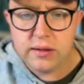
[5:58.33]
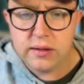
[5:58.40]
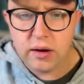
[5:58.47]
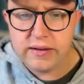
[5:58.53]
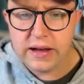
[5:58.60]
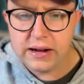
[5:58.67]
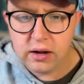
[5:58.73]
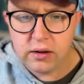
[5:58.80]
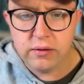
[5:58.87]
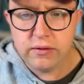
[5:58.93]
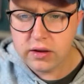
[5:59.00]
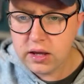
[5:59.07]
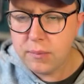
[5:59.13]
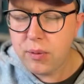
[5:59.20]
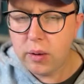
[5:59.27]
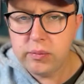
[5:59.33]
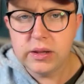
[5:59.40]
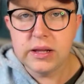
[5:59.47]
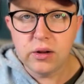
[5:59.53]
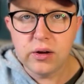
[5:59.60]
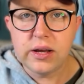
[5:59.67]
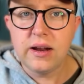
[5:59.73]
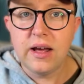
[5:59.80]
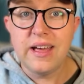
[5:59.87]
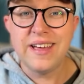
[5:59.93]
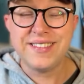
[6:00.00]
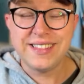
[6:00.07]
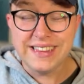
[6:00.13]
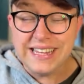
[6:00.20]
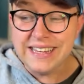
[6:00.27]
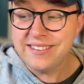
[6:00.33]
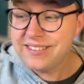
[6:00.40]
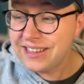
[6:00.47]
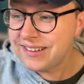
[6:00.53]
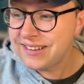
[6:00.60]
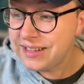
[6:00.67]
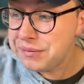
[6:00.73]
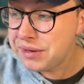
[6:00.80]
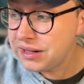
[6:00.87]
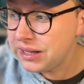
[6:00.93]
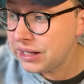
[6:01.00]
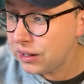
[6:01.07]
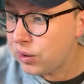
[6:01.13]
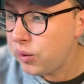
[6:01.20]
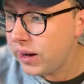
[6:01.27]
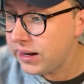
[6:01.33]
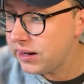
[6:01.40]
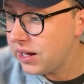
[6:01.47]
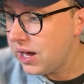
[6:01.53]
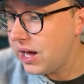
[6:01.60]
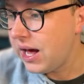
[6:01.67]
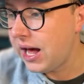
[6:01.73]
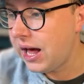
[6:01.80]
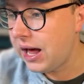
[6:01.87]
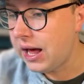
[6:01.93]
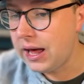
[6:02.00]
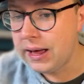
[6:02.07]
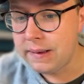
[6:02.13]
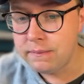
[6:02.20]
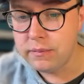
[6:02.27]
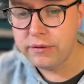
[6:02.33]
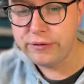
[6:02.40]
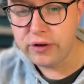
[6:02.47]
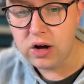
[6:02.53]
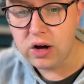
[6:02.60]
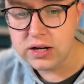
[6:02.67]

those add-ons, you're probably looking at least 60 million quid for